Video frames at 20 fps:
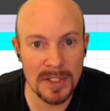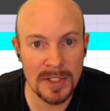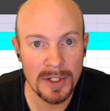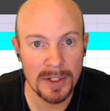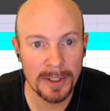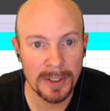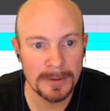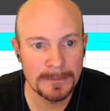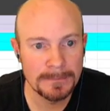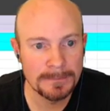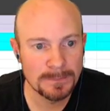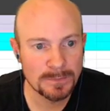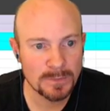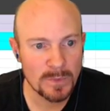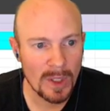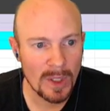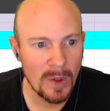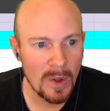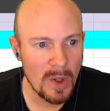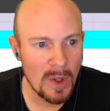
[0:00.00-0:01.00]
tier.
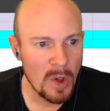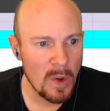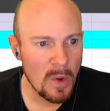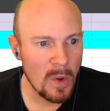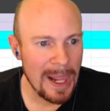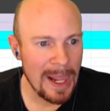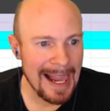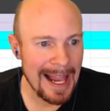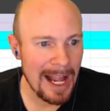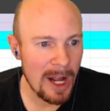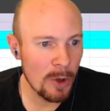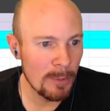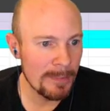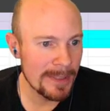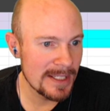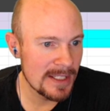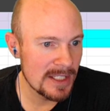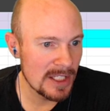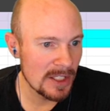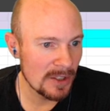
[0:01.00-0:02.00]
How
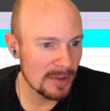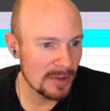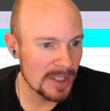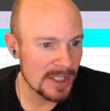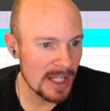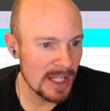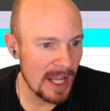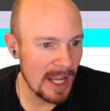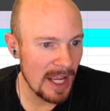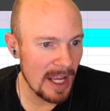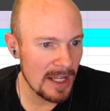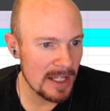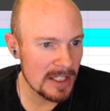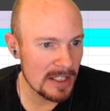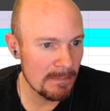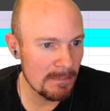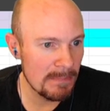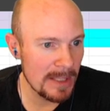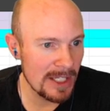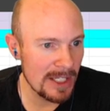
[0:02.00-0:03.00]
mid tier? Is it is
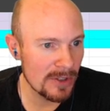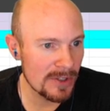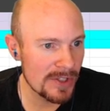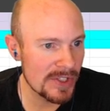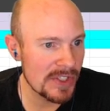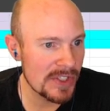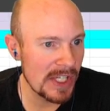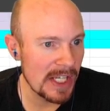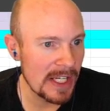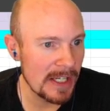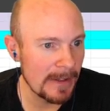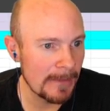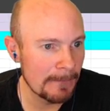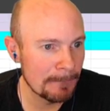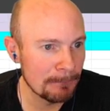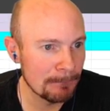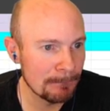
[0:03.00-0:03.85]
it B or C?